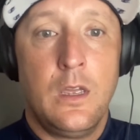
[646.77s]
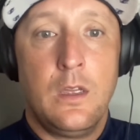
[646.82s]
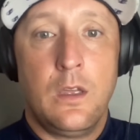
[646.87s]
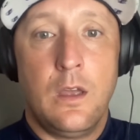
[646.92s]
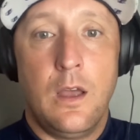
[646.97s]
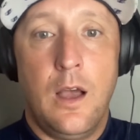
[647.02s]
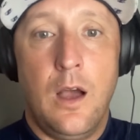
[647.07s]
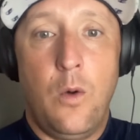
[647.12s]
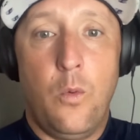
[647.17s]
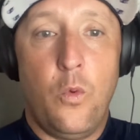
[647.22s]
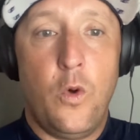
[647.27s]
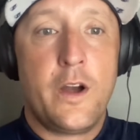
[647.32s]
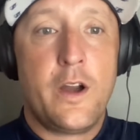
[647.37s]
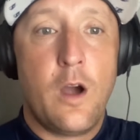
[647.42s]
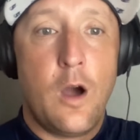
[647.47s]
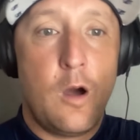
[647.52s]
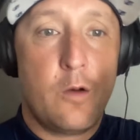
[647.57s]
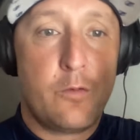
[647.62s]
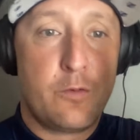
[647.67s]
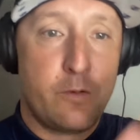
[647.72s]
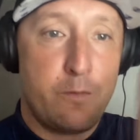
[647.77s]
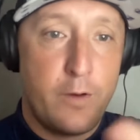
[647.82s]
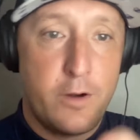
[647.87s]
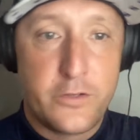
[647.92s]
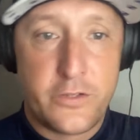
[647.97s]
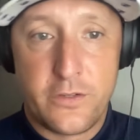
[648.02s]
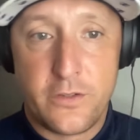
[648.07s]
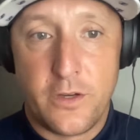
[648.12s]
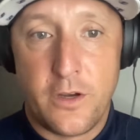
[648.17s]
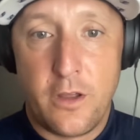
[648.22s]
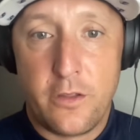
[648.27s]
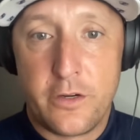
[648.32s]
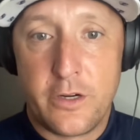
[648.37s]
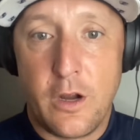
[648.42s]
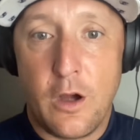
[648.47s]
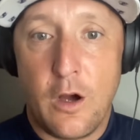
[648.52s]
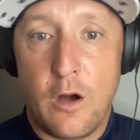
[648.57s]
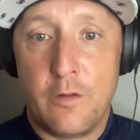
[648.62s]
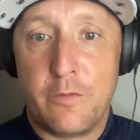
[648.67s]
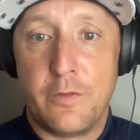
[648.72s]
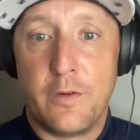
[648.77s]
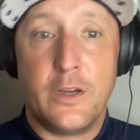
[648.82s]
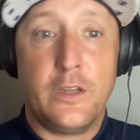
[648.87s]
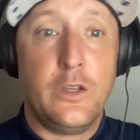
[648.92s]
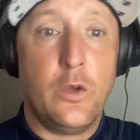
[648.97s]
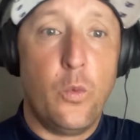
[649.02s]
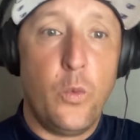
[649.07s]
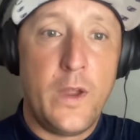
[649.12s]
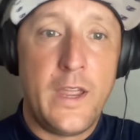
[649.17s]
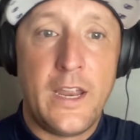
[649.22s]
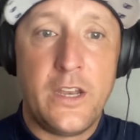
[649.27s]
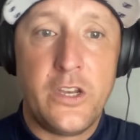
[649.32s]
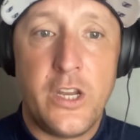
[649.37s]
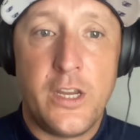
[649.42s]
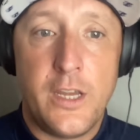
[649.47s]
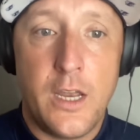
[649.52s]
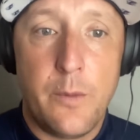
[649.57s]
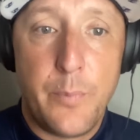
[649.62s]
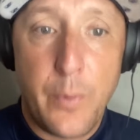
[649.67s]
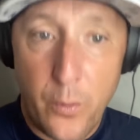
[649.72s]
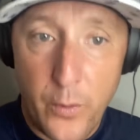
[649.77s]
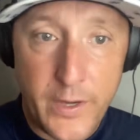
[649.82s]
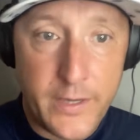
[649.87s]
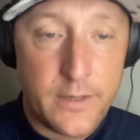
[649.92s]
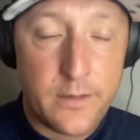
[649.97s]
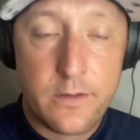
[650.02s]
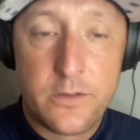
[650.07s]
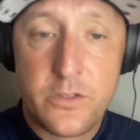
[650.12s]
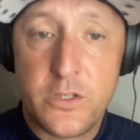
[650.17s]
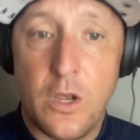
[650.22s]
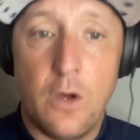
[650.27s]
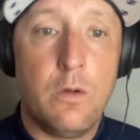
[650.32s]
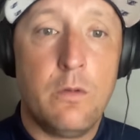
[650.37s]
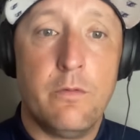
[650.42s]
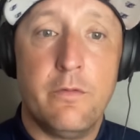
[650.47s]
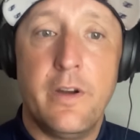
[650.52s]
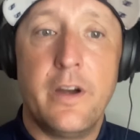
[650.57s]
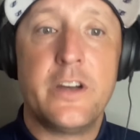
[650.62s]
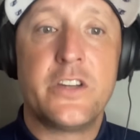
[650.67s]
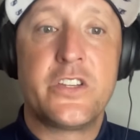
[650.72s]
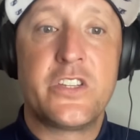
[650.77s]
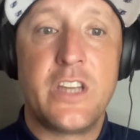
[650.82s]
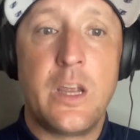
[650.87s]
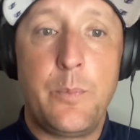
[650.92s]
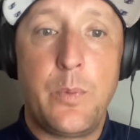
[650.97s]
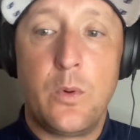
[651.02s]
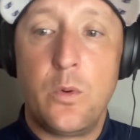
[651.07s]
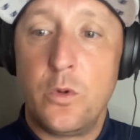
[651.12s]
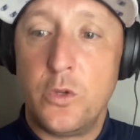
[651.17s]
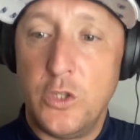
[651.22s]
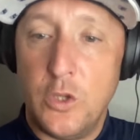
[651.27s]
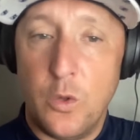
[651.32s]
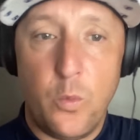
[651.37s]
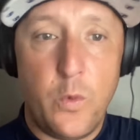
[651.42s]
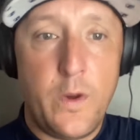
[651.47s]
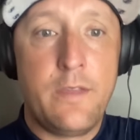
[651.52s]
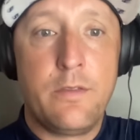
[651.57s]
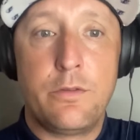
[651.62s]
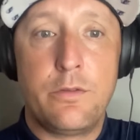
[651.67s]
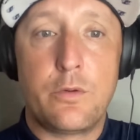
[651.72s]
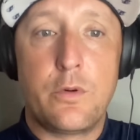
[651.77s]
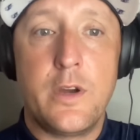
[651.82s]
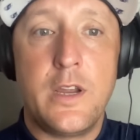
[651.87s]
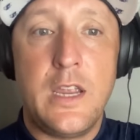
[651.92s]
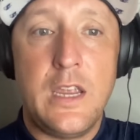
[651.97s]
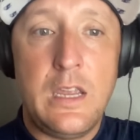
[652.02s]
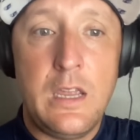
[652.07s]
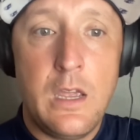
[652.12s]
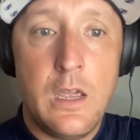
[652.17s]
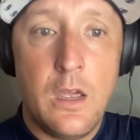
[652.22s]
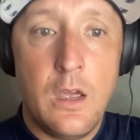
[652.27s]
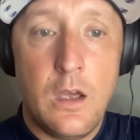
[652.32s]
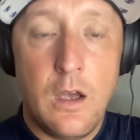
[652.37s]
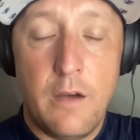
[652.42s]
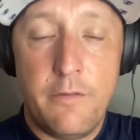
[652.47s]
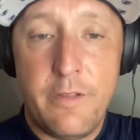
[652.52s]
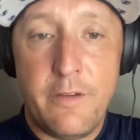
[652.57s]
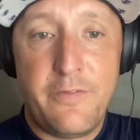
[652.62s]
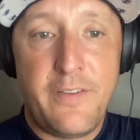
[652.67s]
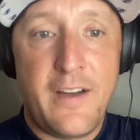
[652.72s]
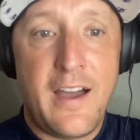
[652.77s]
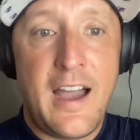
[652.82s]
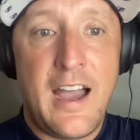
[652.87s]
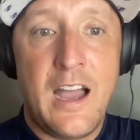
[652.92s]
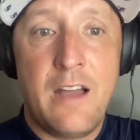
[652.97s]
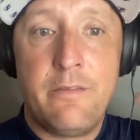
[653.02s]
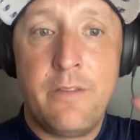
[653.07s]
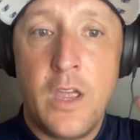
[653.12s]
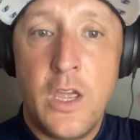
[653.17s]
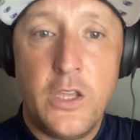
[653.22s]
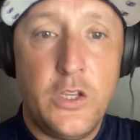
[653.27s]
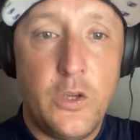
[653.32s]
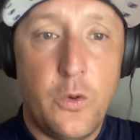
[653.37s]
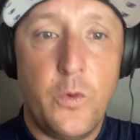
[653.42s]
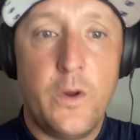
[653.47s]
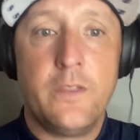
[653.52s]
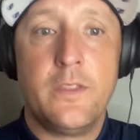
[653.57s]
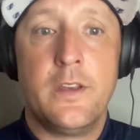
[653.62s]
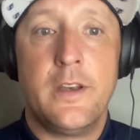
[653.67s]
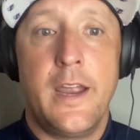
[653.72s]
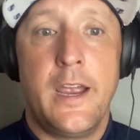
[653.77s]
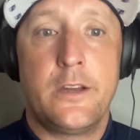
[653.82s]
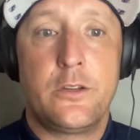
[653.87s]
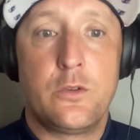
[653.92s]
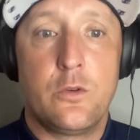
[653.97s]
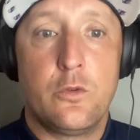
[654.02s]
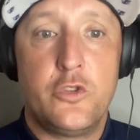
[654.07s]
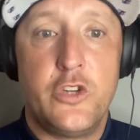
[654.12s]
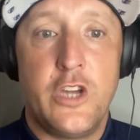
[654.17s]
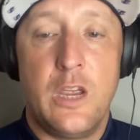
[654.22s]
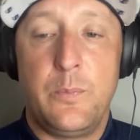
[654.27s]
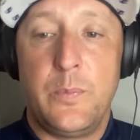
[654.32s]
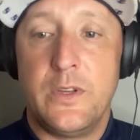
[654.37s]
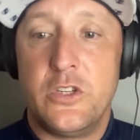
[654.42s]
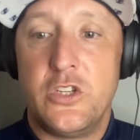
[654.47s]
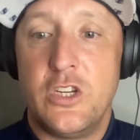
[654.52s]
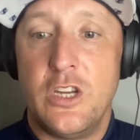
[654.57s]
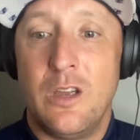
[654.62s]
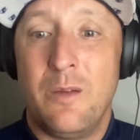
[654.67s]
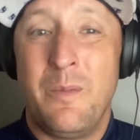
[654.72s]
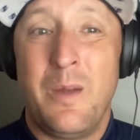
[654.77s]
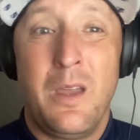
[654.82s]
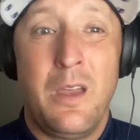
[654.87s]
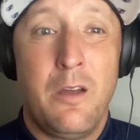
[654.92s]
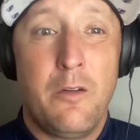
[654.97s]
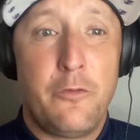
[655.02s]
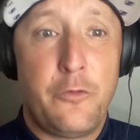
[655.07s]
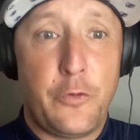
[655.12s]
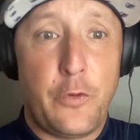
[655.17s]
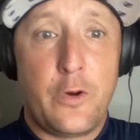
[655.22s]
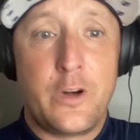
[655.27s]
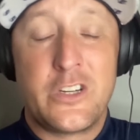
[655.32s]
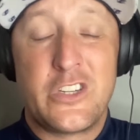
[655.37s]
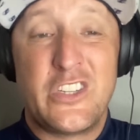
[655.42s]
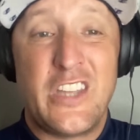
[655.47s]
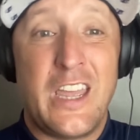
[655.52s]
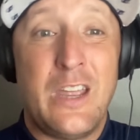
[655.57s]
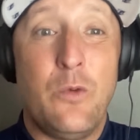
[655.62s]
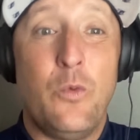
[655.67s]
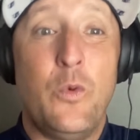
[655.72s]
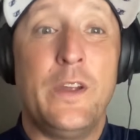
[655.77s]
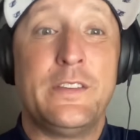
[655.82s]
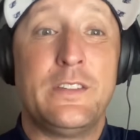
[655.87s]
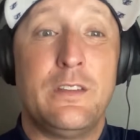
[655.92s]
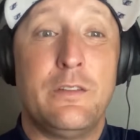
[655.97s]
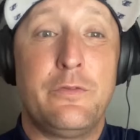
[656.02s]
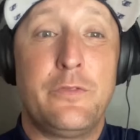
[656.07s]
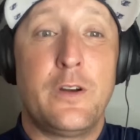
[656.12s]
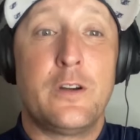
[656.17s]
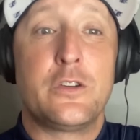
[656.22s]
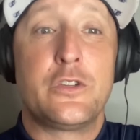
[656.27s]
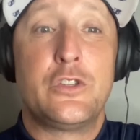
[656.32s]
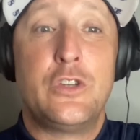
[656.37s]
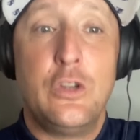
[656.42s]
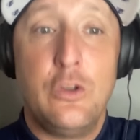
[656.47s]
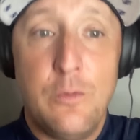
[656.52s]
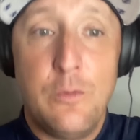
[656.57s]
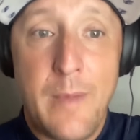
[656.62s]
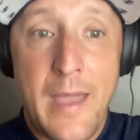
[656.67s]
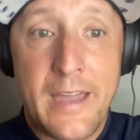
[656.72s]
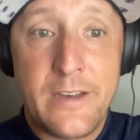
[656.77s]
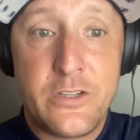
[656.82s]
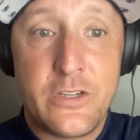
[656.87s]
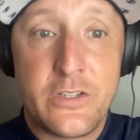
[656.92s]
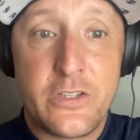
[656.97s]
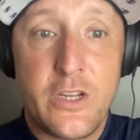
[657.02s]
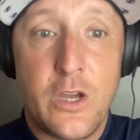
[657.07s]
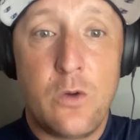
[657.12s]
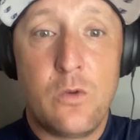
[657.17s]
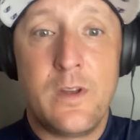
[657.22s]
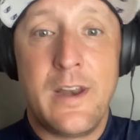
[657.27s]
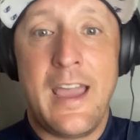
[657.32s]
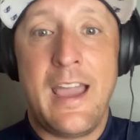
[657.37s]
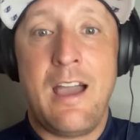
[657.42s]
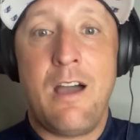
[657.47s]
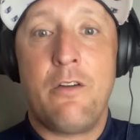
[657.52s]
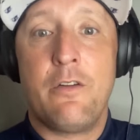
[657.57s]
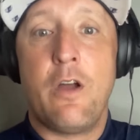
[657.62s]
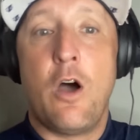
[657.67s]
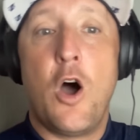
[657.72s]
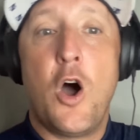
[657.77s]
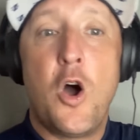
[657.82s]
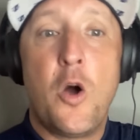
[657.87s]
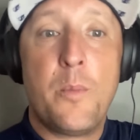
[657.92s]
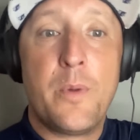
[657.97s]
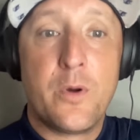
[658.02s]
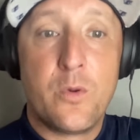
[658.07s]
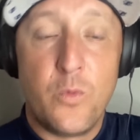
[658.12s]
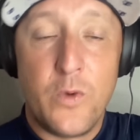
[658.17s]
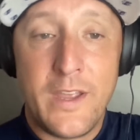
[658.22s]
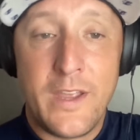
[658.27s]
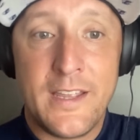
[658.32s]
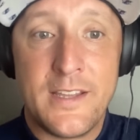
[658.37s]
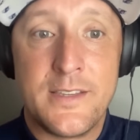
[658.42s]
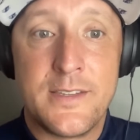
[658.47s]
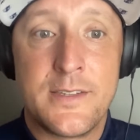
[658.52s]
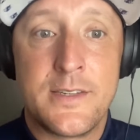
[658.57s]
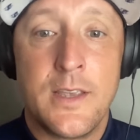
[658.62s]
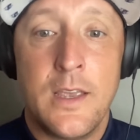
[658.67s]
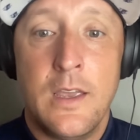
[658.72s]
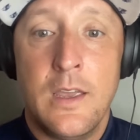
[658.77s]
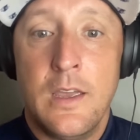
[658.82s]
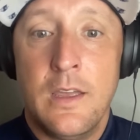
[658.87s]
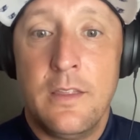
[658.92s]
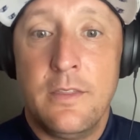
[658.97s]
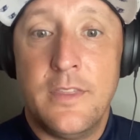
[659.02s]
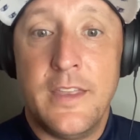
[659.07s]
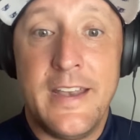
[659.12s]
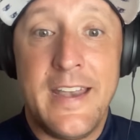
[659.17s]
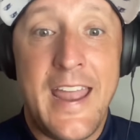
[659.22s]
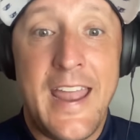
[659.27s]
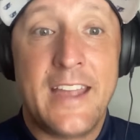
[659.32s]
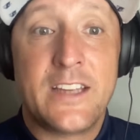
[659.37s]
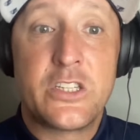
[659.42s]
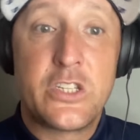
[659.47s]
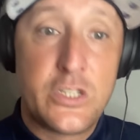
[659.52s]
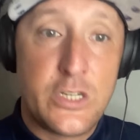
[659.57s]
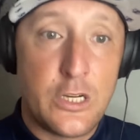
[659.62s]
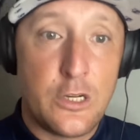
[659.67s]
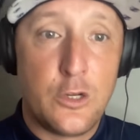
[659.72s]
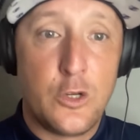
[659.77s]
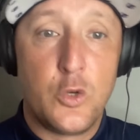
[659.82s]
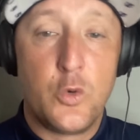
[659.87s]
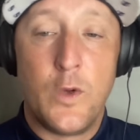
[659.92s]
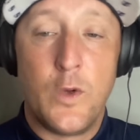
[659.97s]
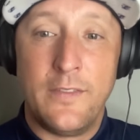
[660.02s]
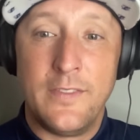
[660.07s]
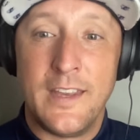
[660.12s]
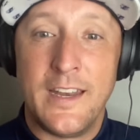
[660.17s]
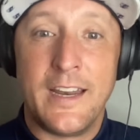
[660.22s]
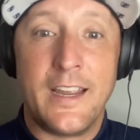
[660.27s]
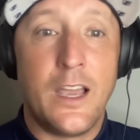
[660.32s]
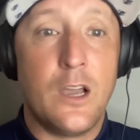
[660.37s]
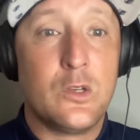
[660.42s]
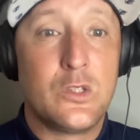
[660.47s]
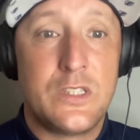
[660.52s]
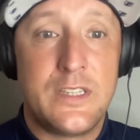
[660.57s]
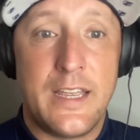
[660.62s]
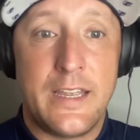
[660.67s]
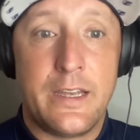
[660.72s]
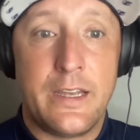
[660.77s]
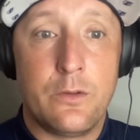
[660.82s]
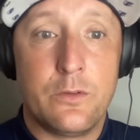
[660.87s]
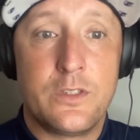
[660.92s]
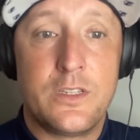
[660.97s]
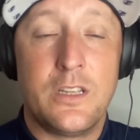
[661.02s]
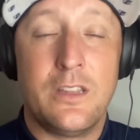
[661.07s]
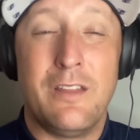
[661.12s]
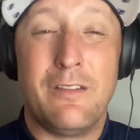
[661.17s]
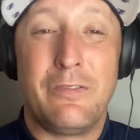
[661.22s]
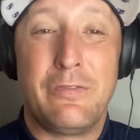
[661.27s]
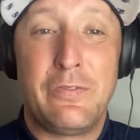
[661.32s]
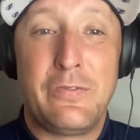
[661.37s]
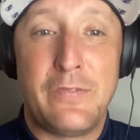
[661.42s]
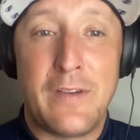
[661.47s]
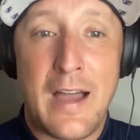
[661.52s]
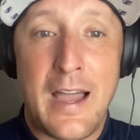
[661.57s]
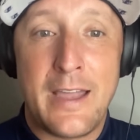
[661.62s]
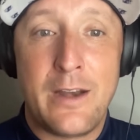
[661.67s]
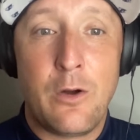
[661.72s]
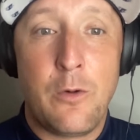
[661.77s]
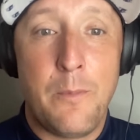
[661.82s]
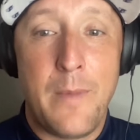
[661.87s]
one golfer versus another golfer. You win, you get a point. So very simple. You win 3 of the 5, you win the national championship. Florida State wins the first 2 matches going out. Auburn wins the next 2, and then it goes down to the final